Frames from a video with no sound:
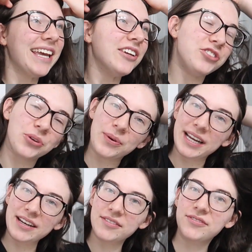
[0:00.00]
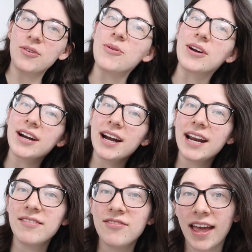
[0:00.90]
hit join for
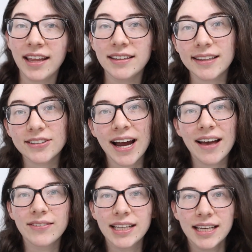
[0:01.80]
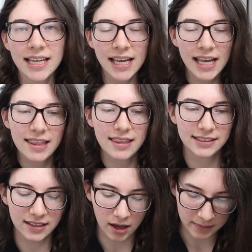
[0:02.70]
an event that they're having
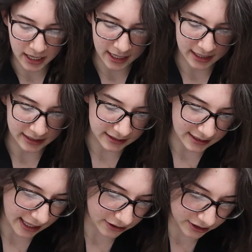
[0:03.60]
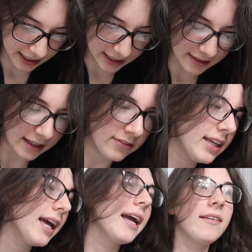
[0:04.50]
this coming Saturday.
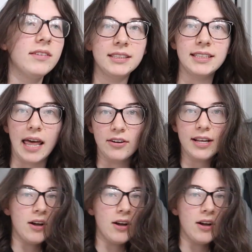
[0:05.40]
Thankfully I have this Saturday